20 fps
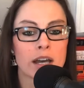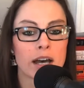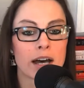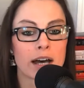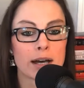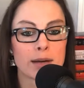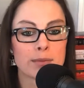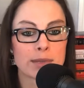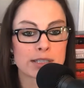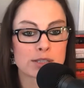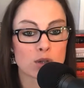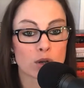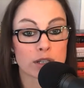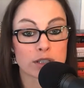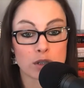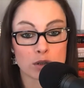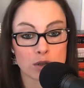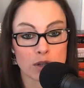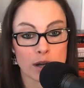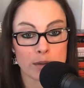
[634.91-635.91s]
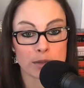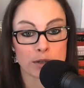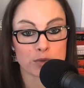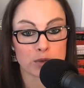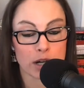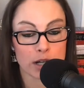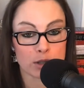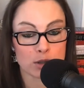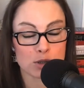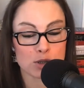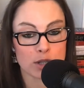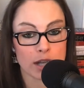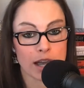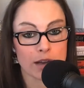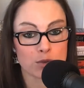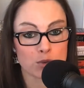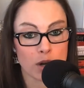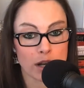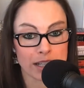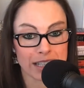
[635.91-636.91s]
And so I don't know how many frac crews you
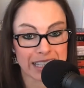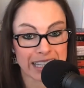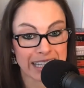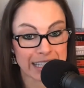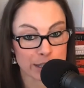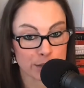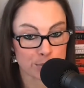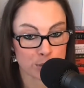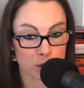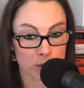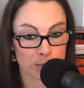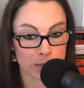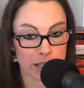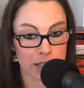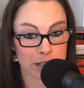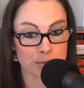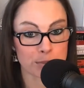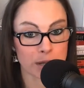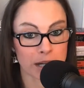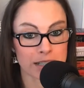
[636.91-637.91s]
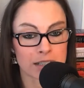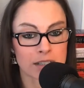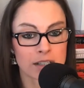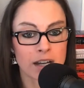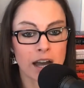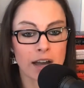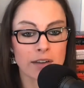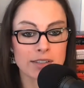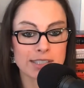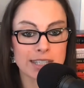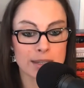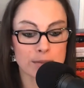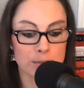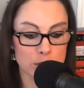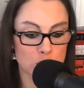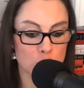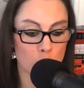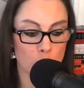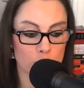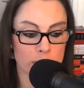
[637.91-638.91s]
have running in the Permian, but obviously the
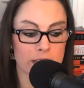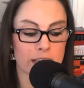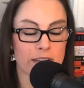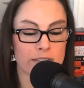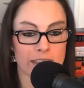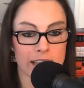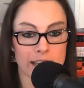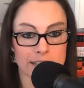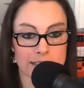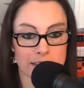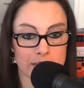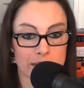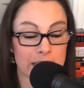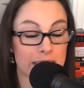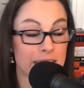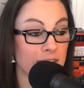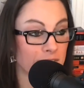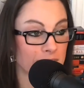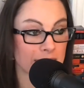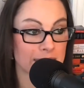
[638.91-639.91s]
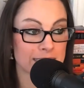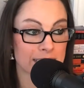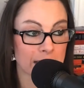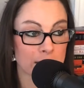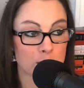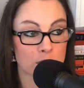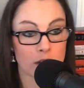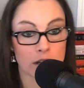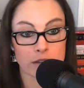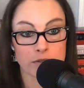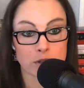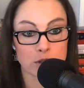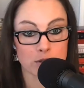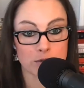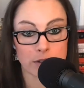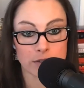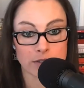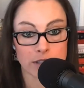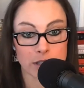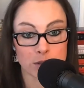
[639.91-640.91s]
majority of the activity, given that 10 of those
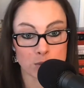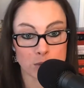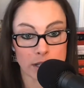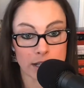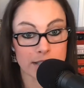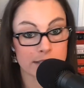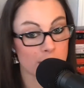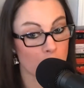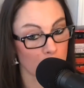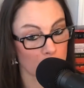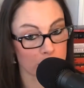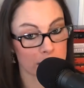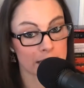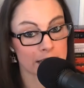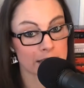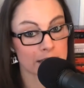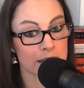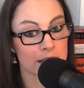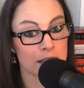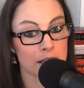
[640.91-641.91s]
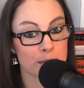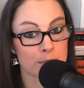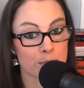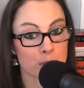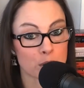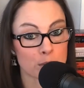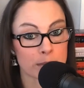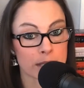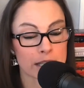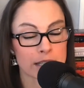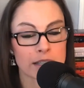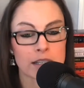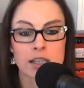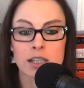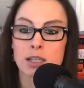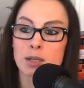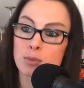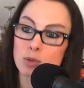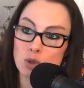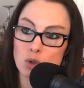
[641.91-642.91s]
15 rigs are in the Permian,
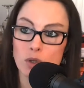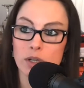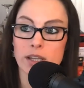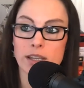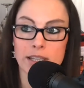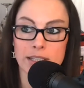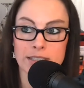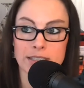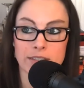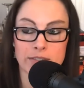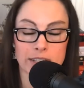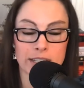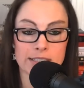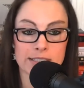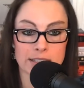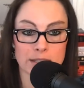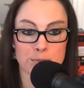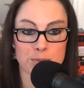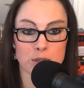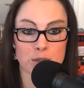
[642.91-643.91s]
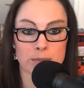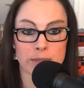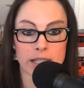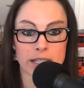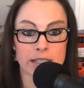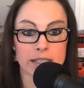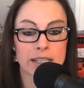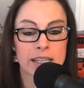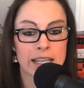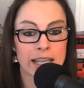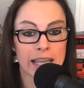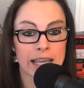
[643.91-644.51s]
the majority of the activity is in the Permian.